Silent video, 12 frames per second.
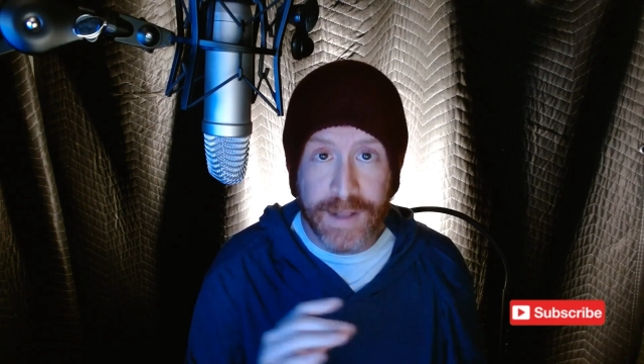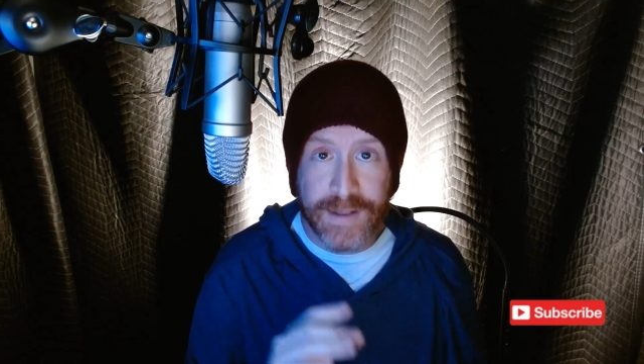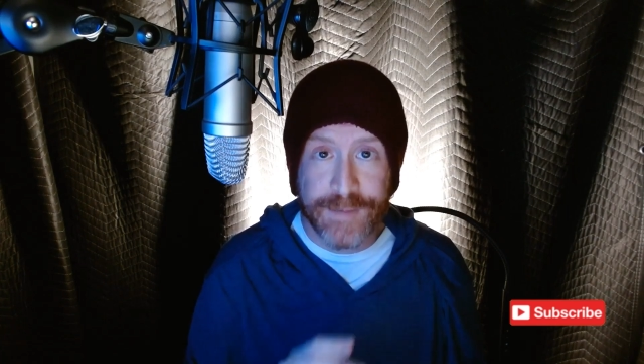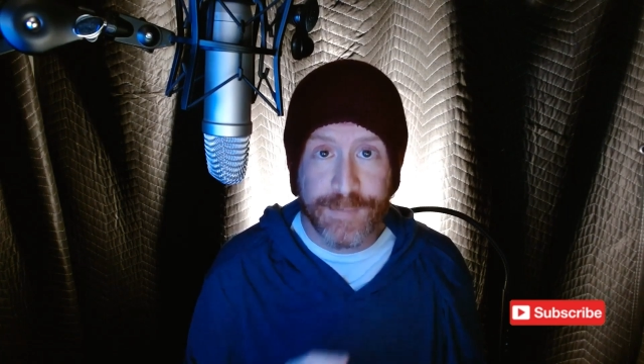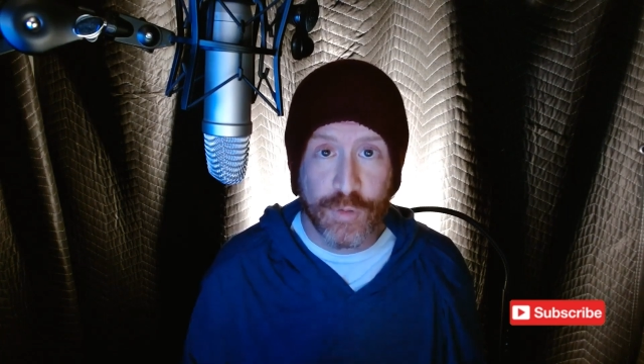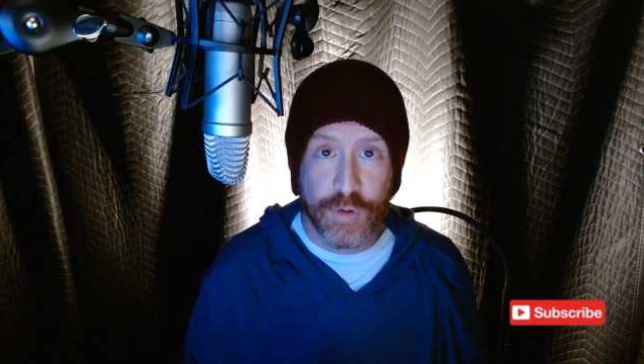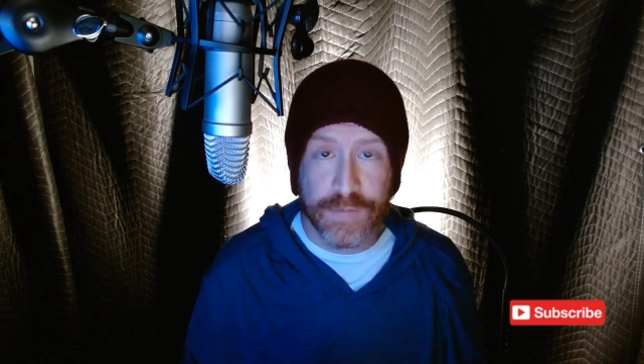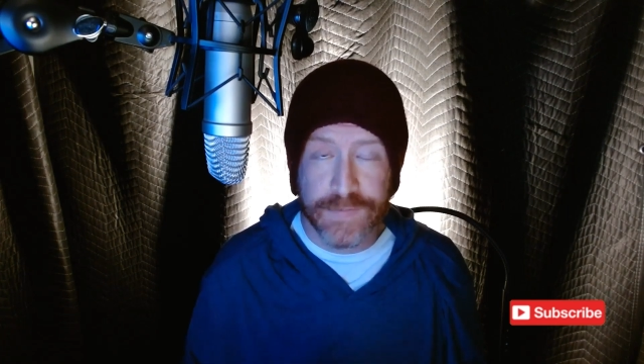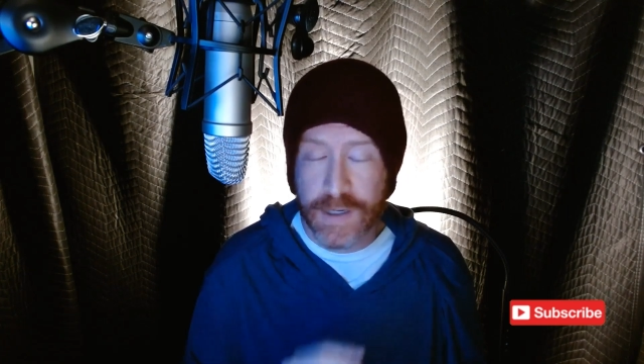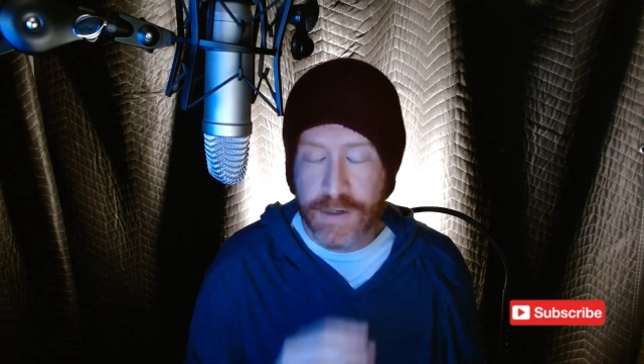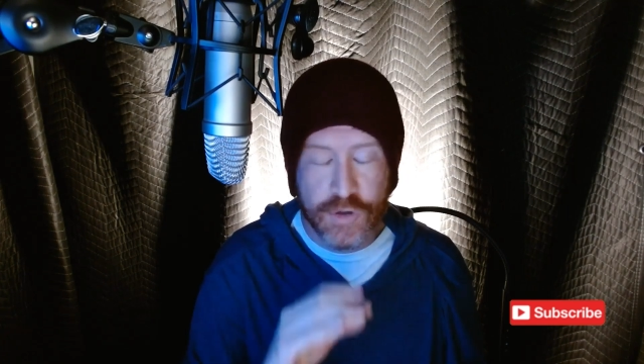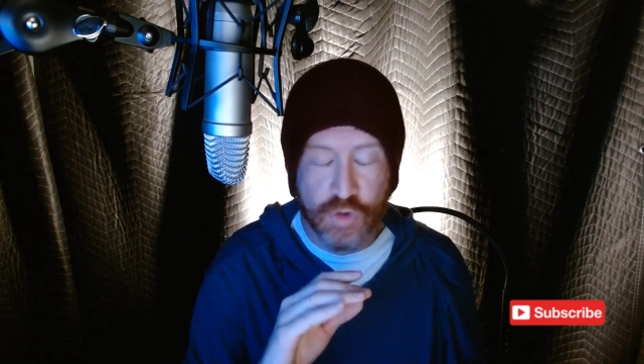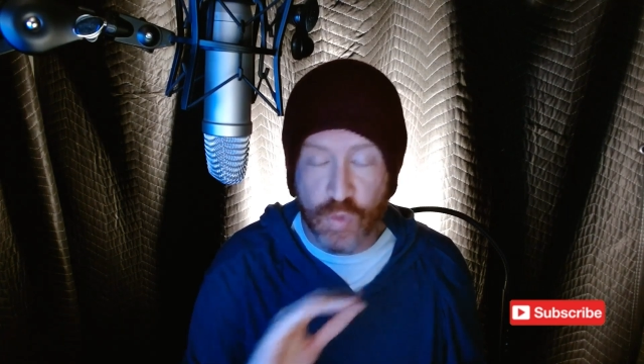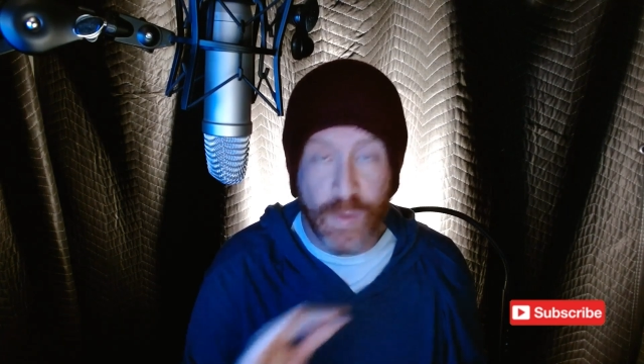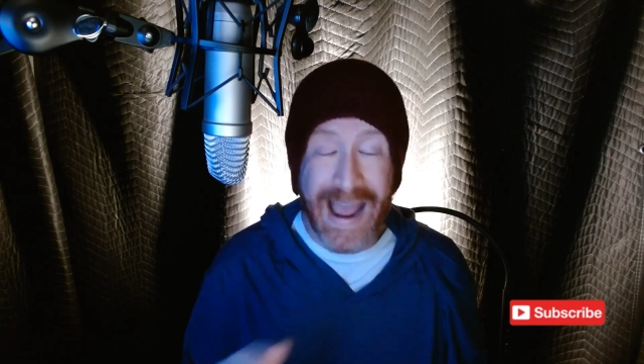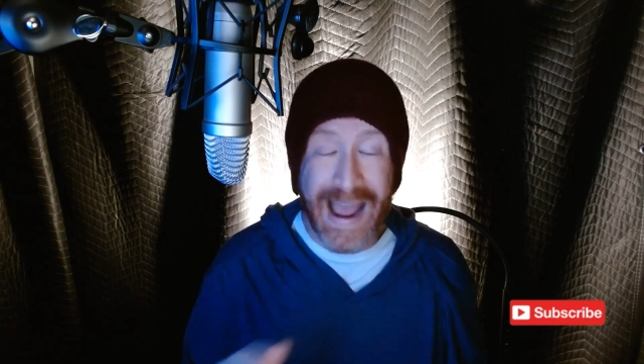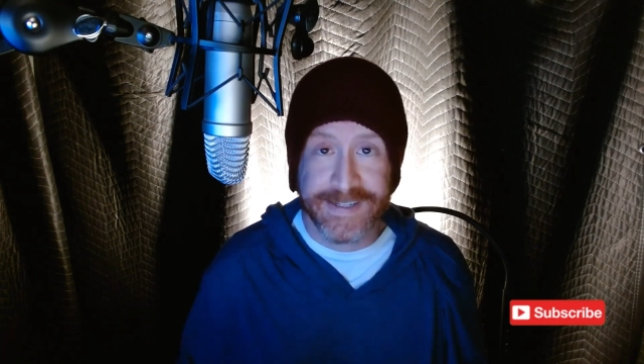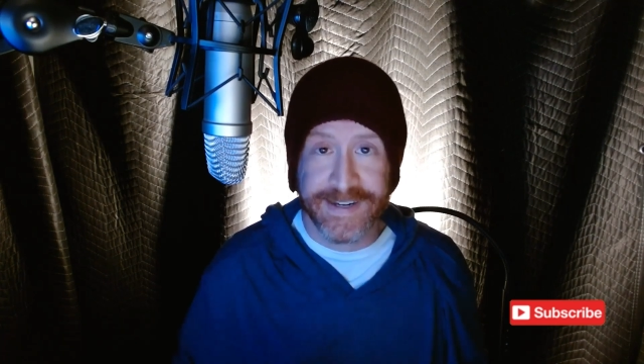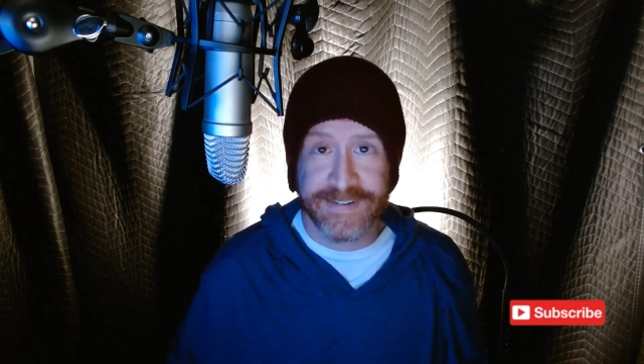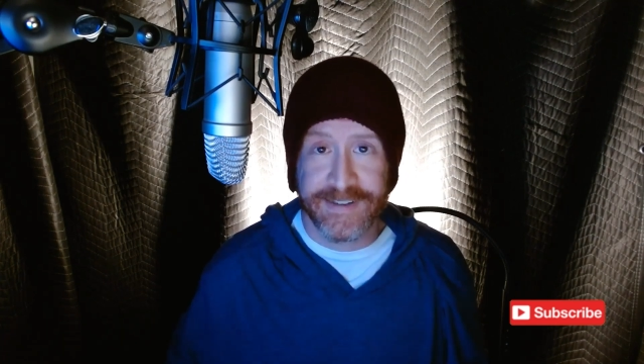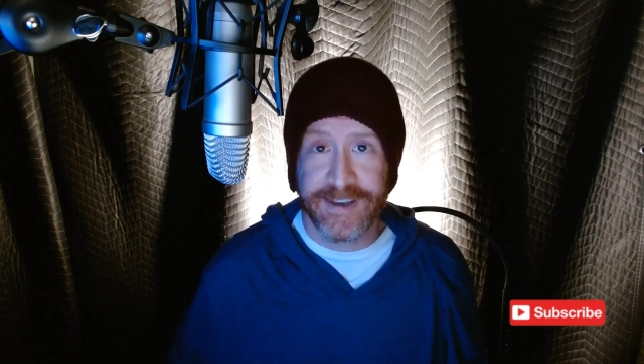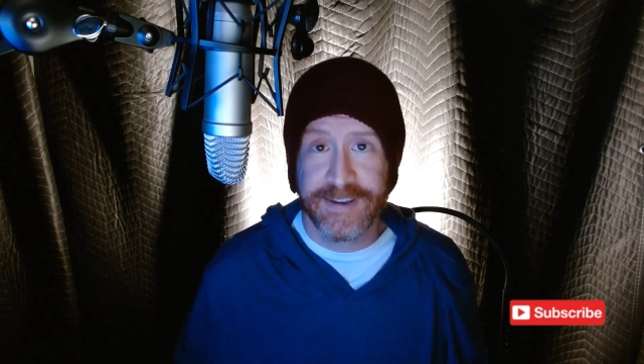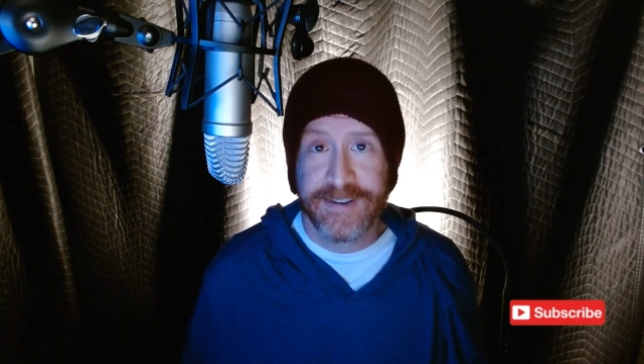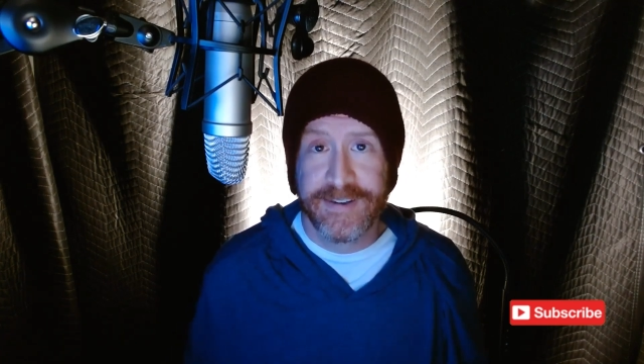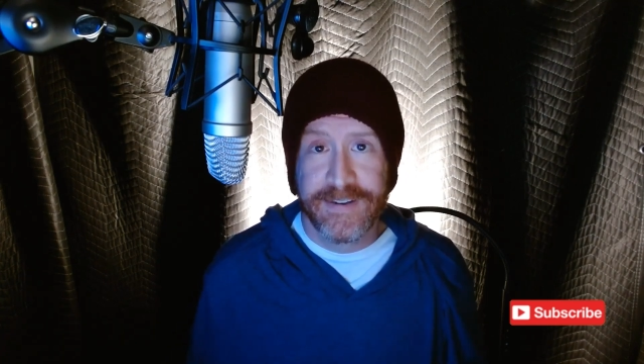improve drastically.